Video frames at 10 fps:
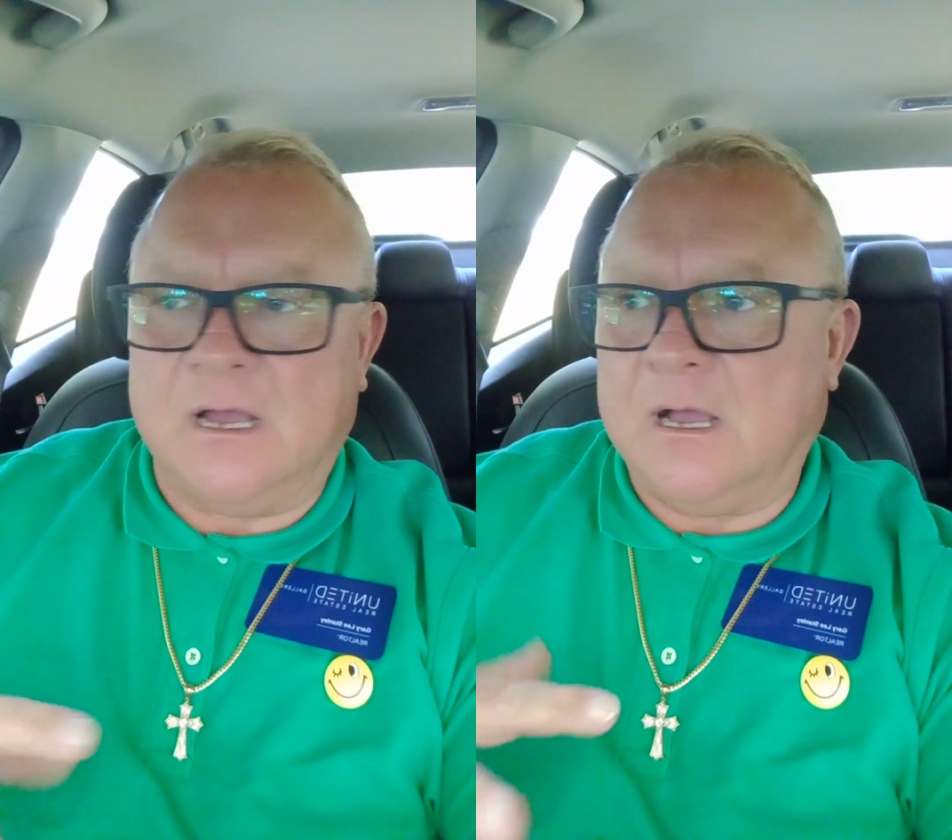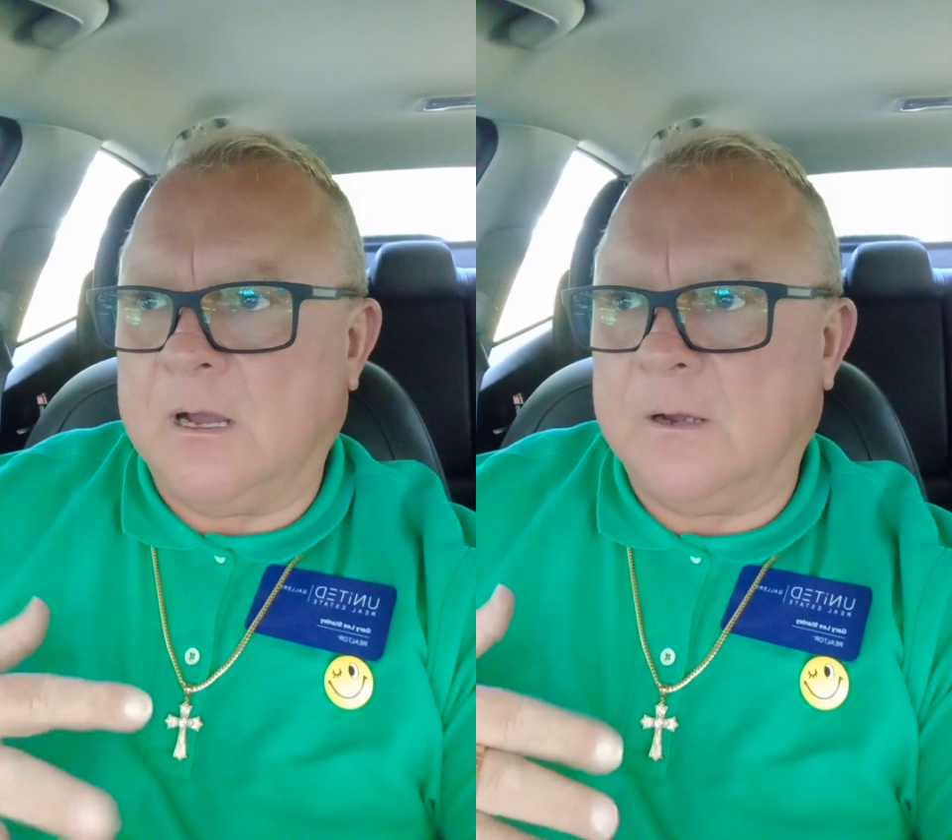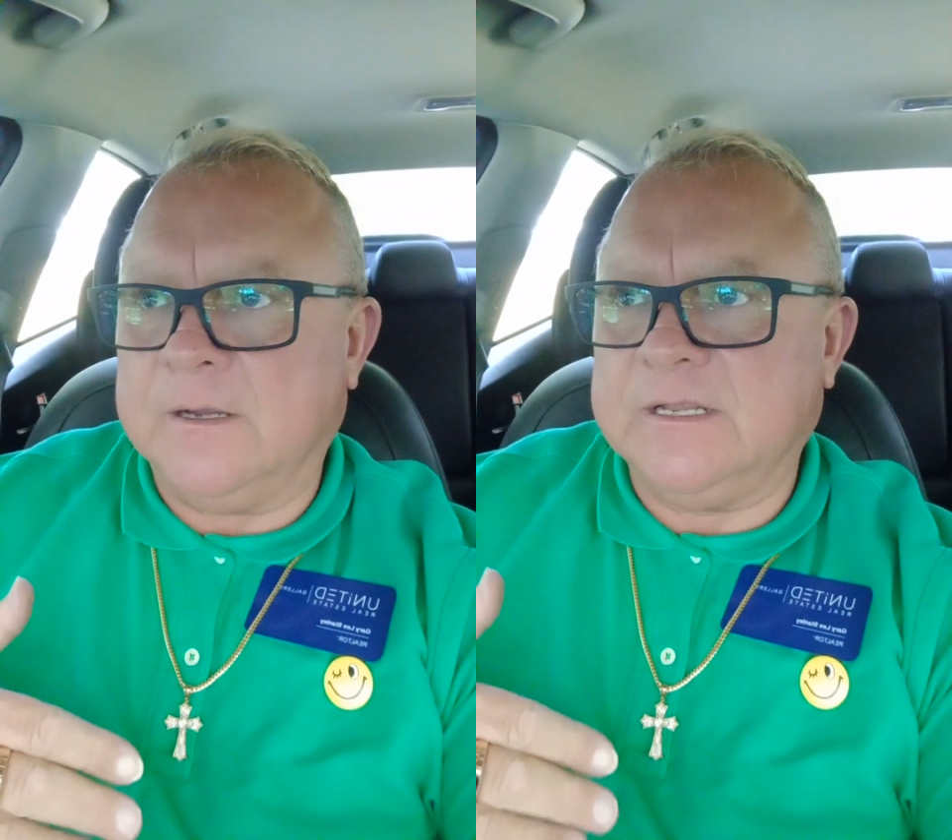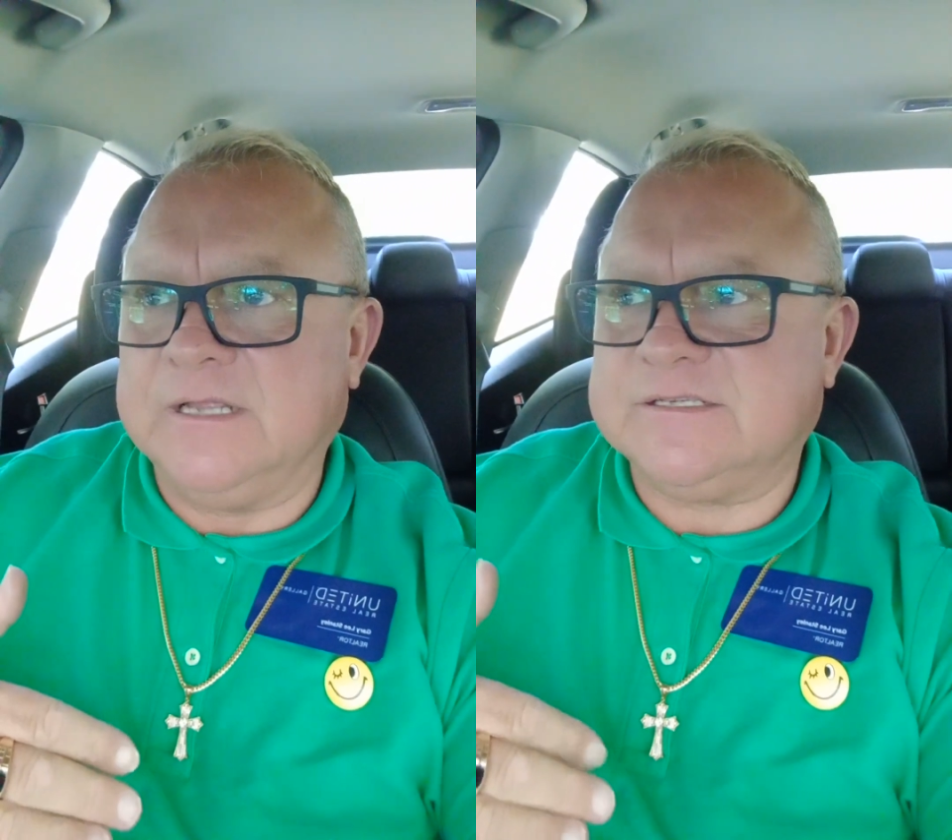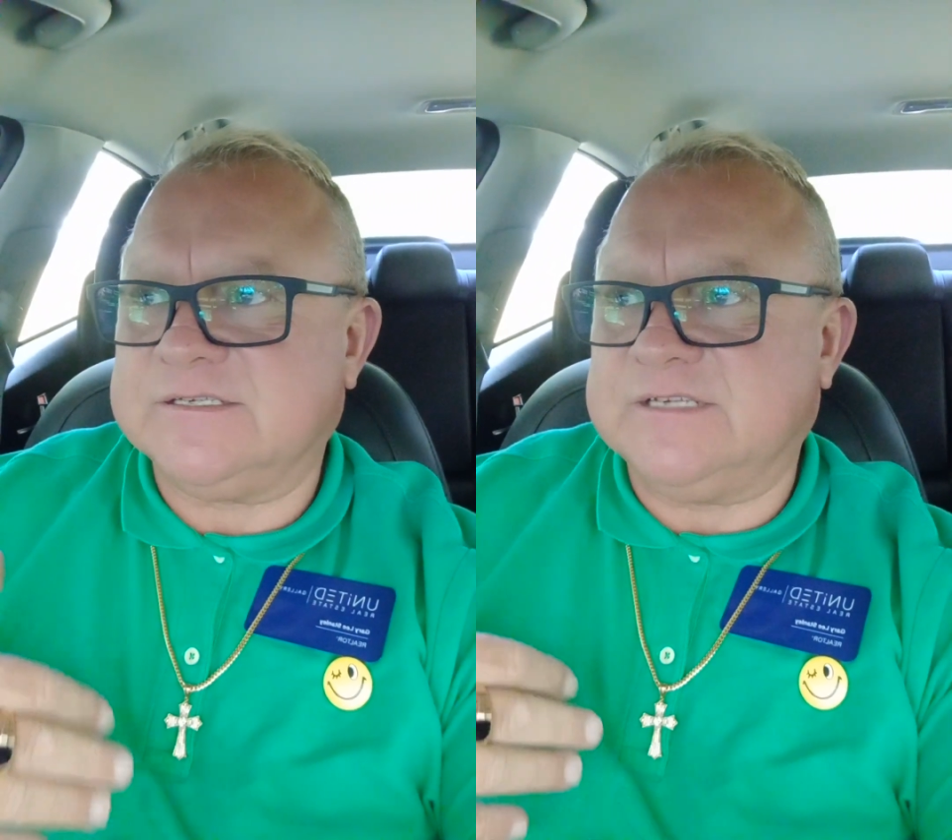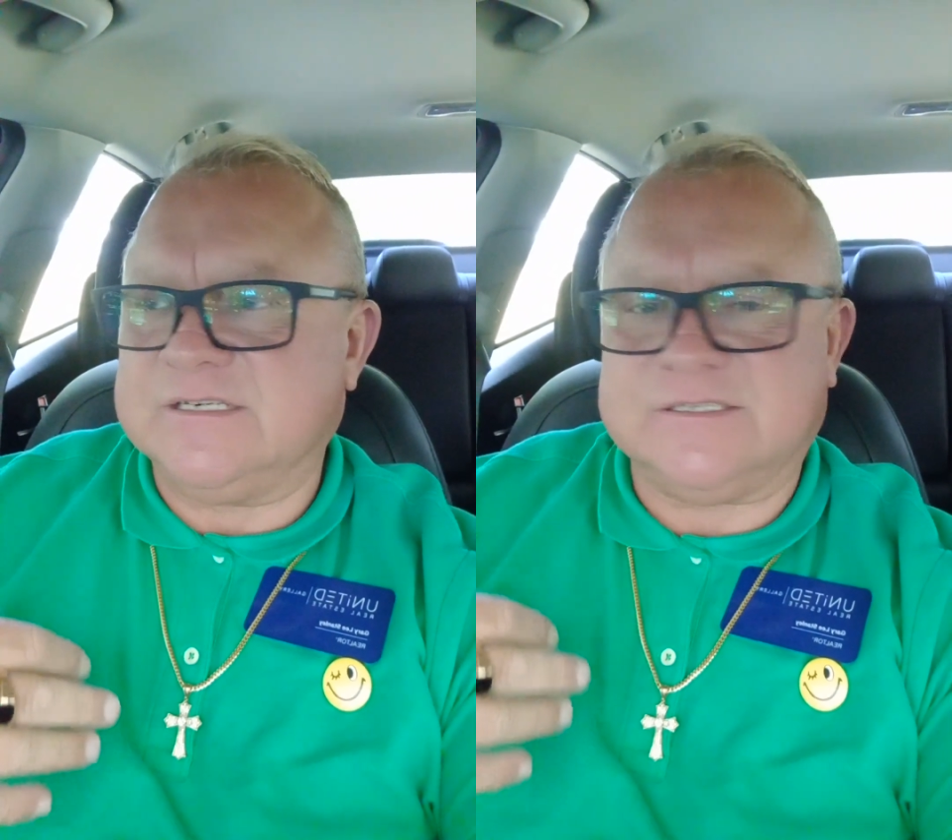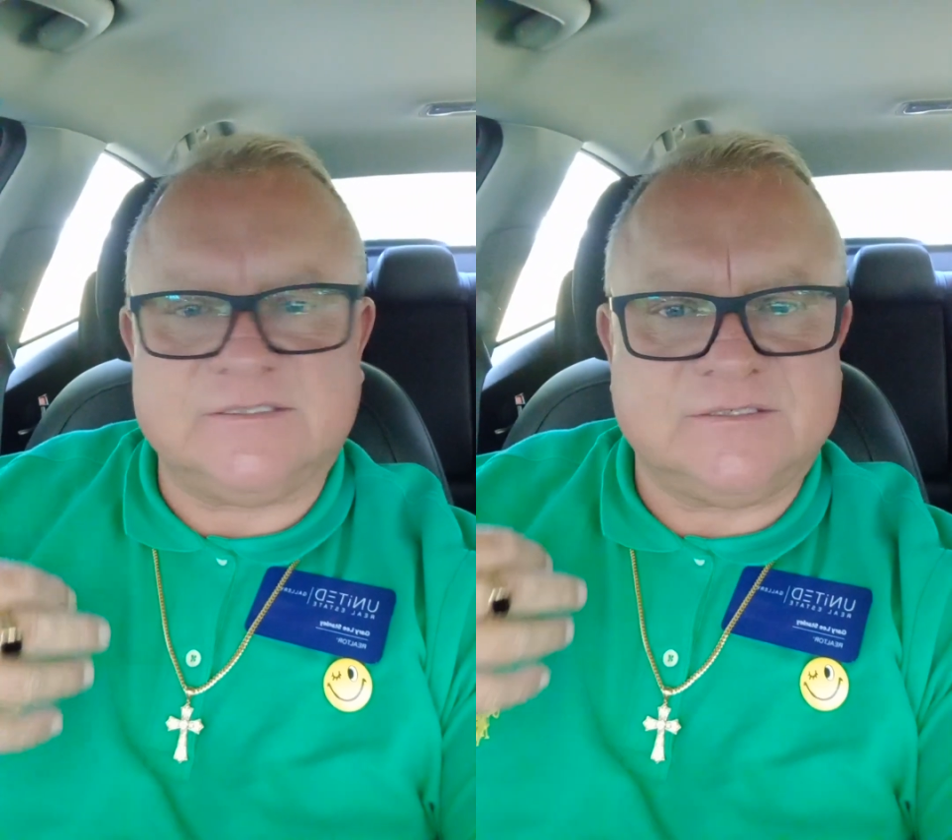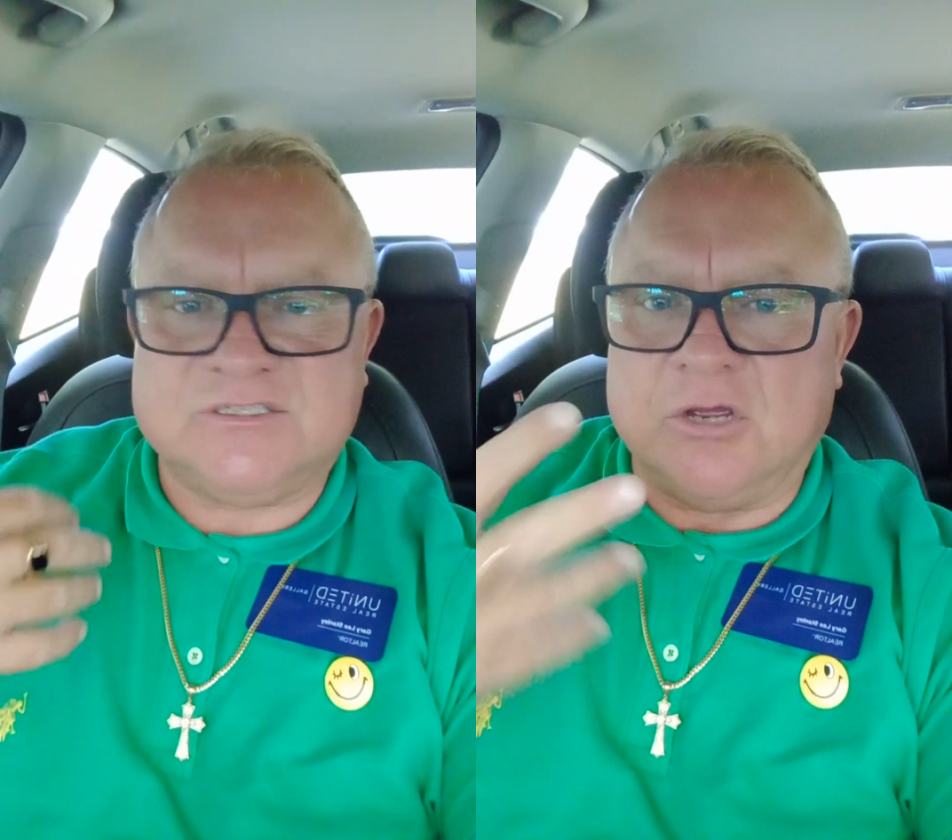It's just
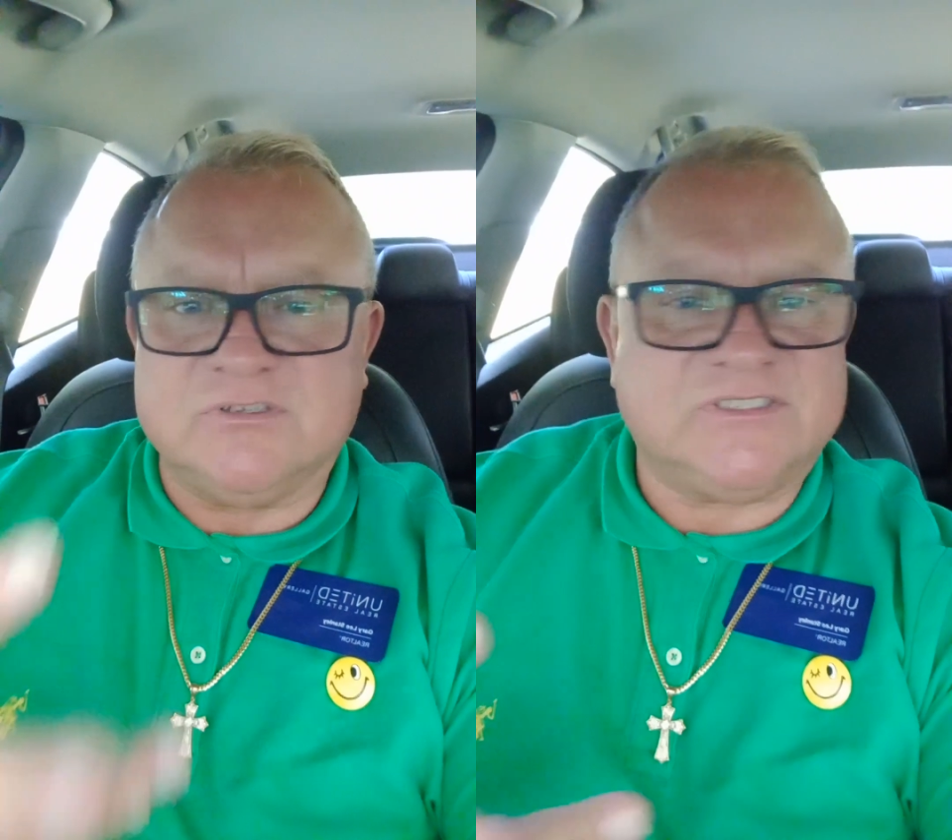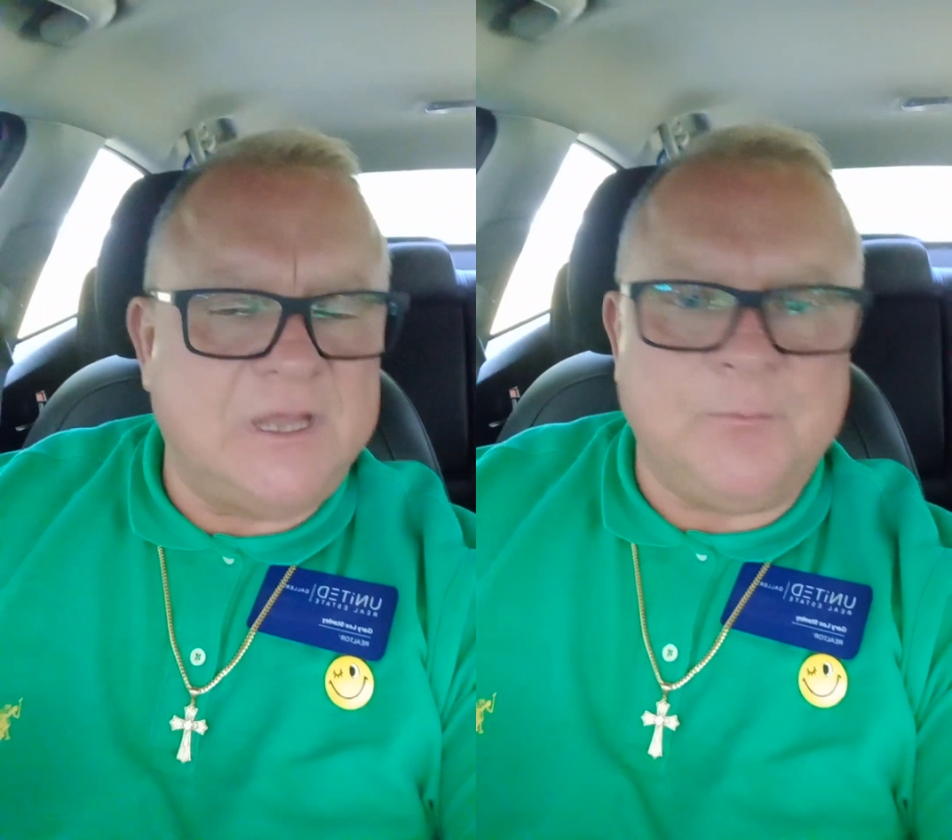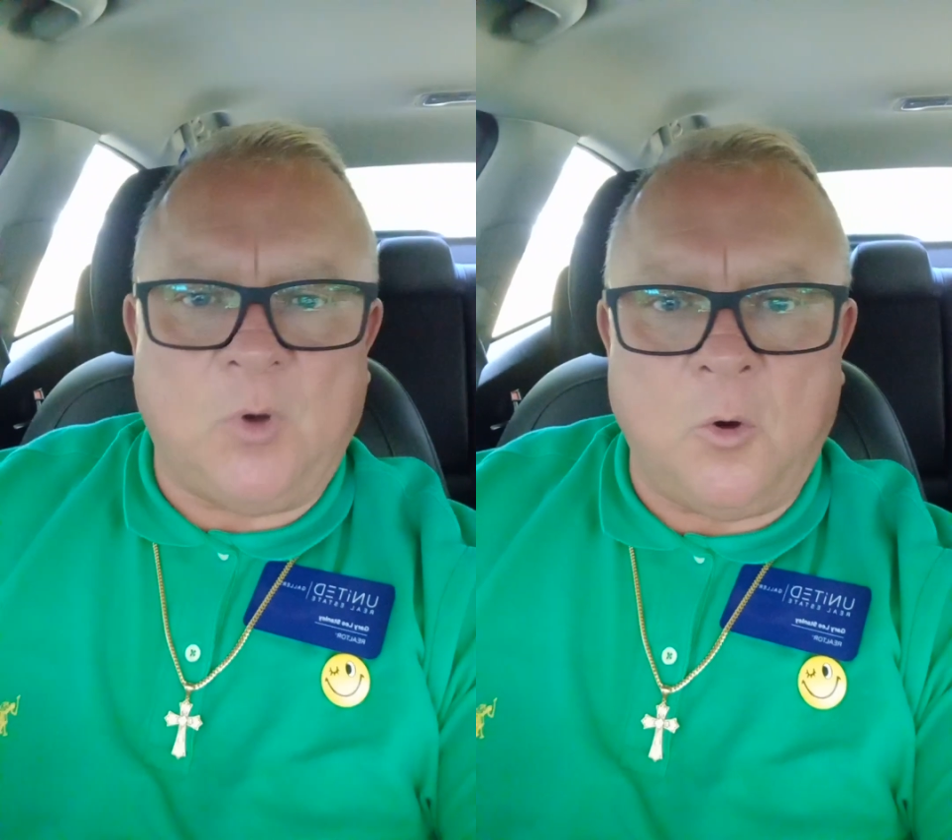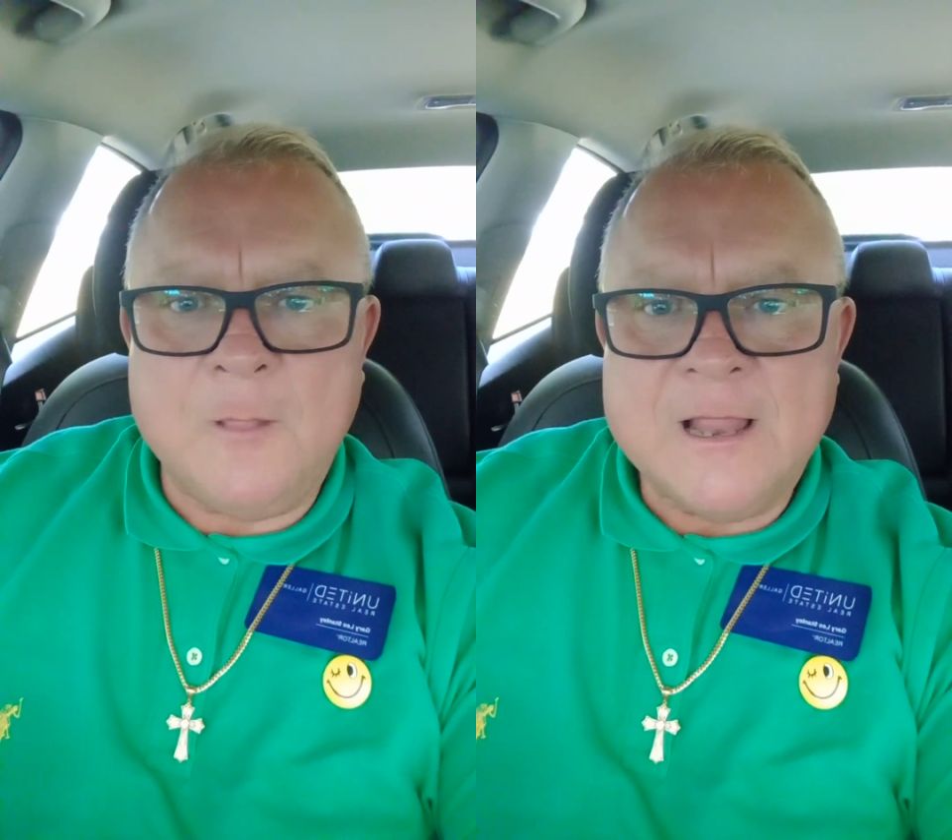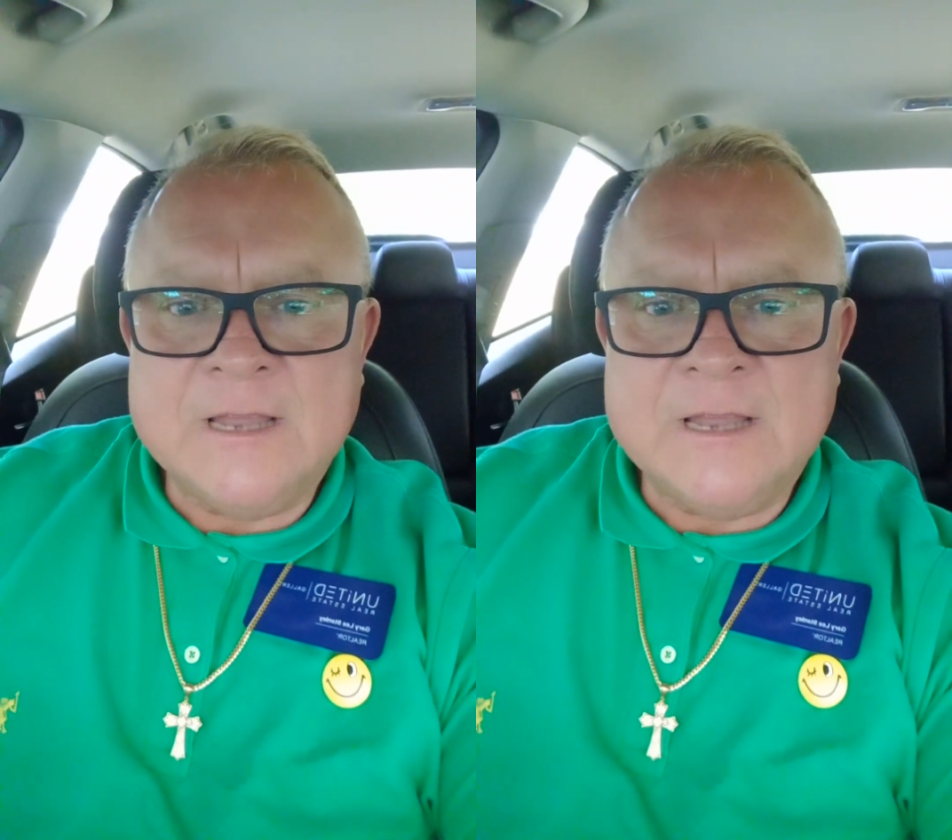so simple